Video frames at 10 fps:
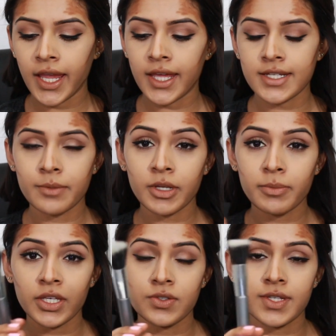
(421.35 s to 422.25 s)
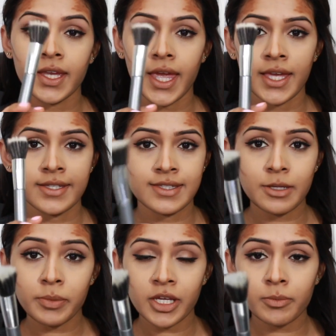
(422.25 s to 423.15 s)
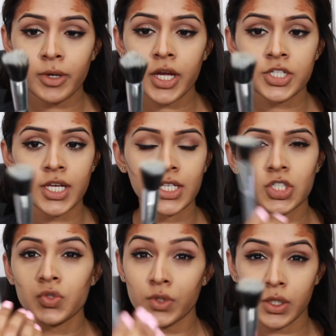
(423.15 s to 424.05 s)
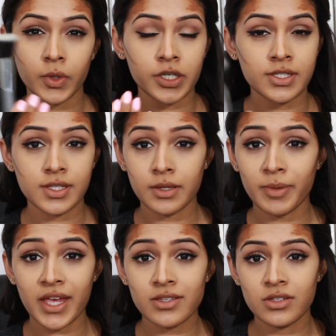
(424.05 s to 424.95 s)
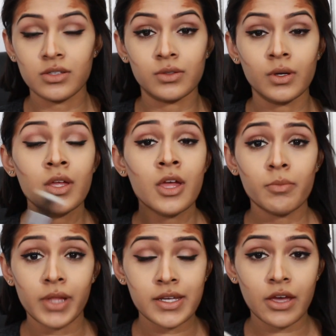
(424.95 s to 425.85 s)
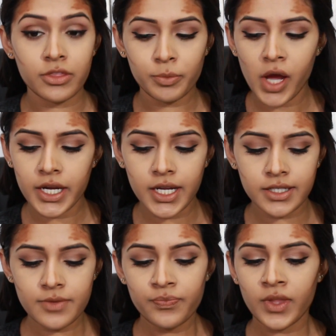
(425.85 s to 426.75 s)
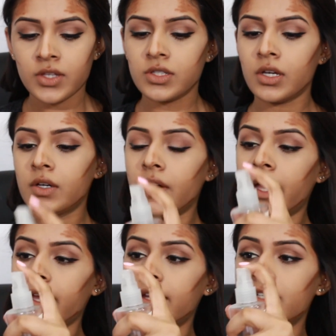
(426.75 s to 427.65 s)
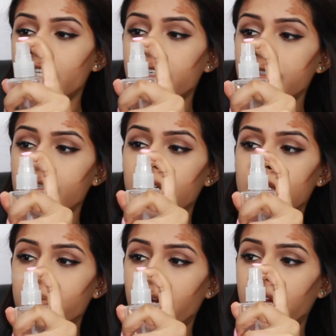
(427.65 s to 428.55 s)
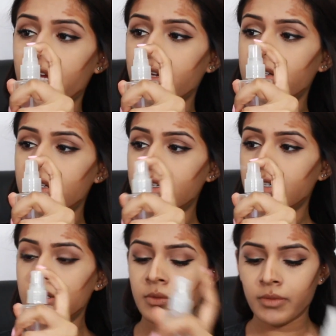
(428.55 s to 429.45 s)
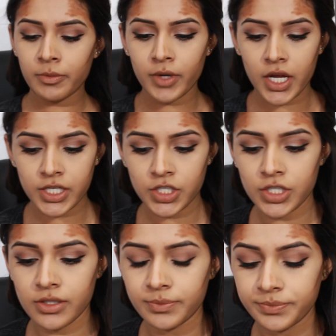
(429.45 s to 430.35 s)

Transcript: and I'm going to be using a stippling brush. It just really works the best to blend out the product. So I kind of generously spray my brush.